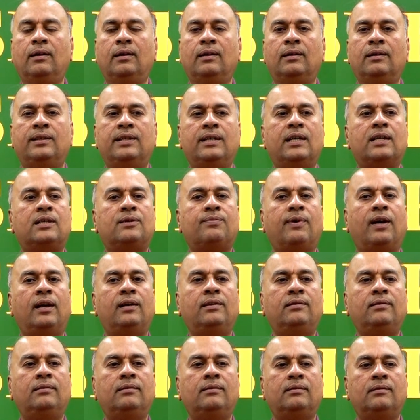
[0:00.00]

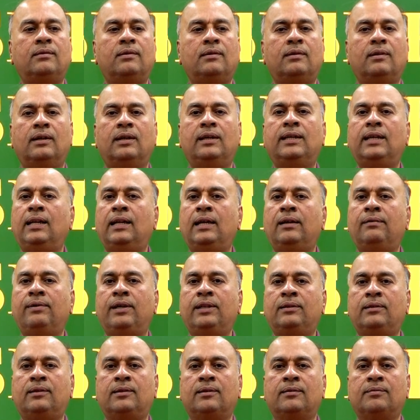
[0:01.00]
GS1 dealing
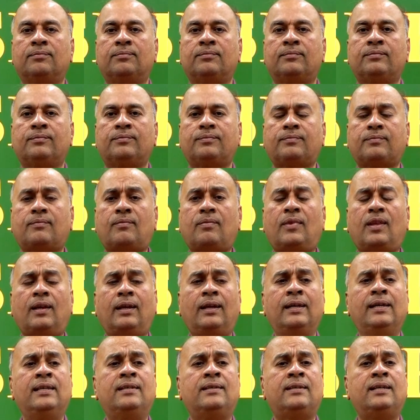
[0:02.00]
with
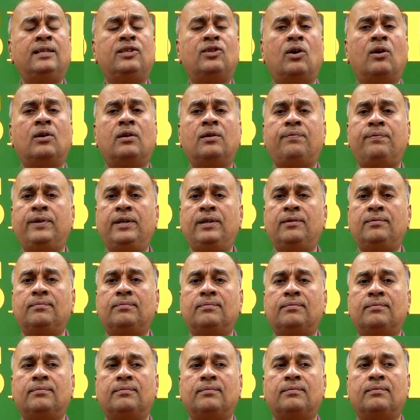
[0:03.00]
history, geography
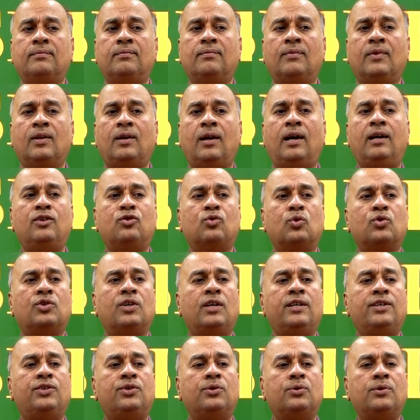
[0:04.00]
and
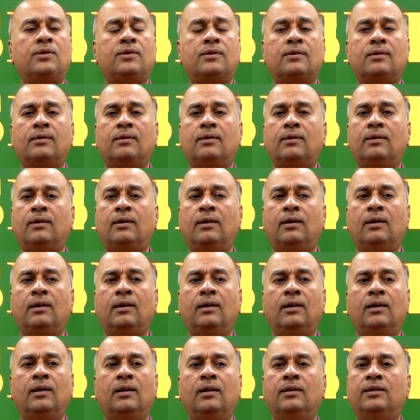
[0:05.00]
social issues,
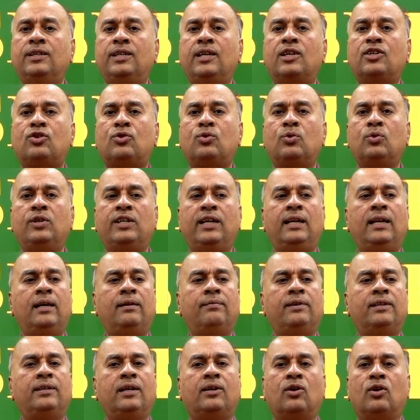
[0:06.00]
GS2 dealing
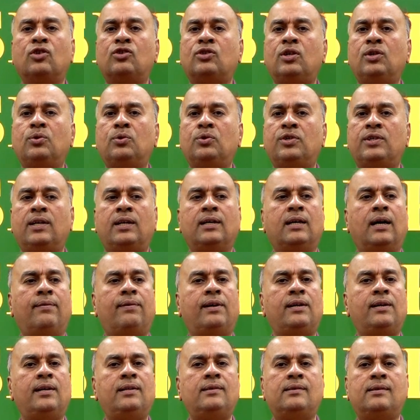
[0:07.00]
with the constitution,
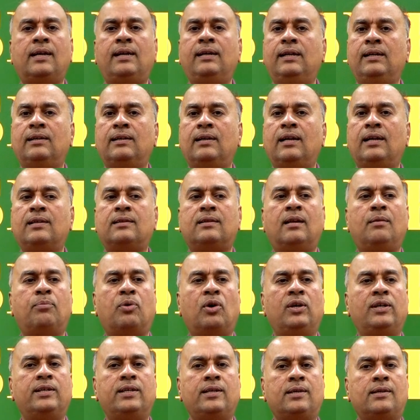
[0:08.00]
governance and international
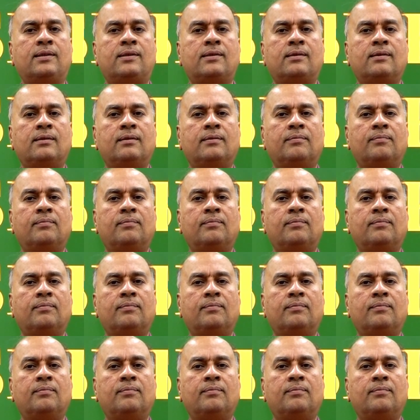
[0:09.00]
politics,